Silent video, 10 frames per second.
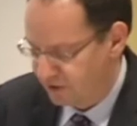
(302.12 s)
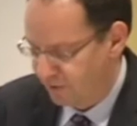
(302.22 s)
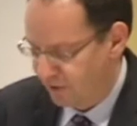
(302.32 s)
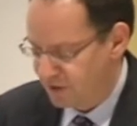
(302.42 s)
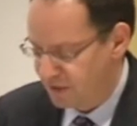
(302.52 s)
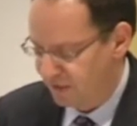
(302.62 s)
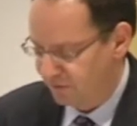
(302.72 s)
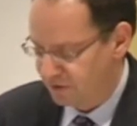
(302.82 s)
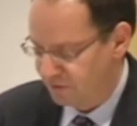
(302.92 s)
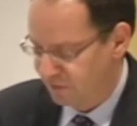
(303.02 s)
a policy level
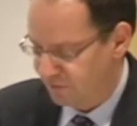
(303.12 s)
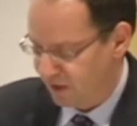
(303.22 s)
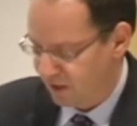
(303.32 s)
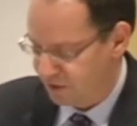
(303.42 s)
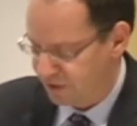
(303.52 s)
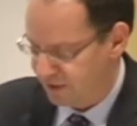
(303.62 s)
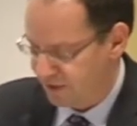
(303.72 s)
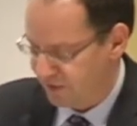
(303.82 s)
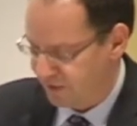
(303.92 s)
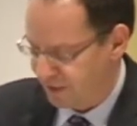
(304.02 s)
to move to harsh
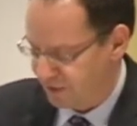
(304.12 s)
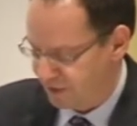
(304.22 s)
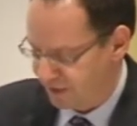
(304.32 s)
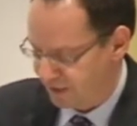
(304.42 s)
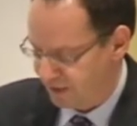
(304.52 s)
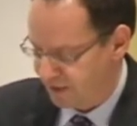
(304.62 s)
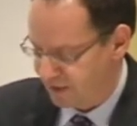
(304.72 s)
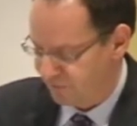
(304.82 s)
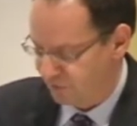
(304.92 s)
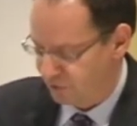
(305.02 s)
interrogation techniques, if
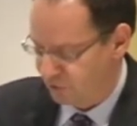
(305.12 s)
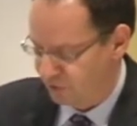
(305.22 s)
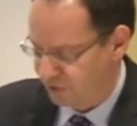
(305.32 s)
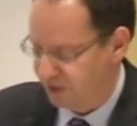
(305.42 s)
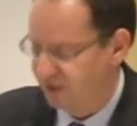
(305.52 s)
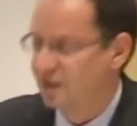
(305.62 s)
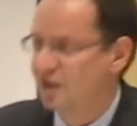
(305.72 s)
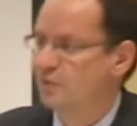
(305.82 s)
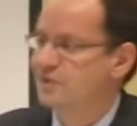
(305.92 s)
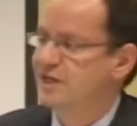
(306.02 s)
not torture,
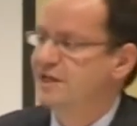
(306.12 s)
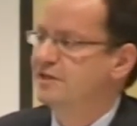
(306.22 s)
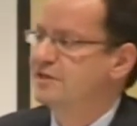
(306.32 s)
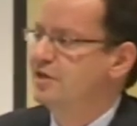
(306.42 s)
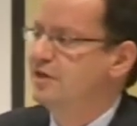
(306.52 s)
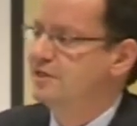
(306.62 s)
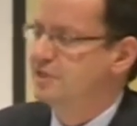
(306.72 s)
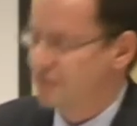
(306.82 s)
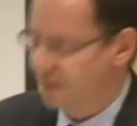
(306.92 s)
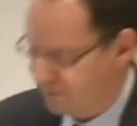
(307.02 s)
was taken as early as December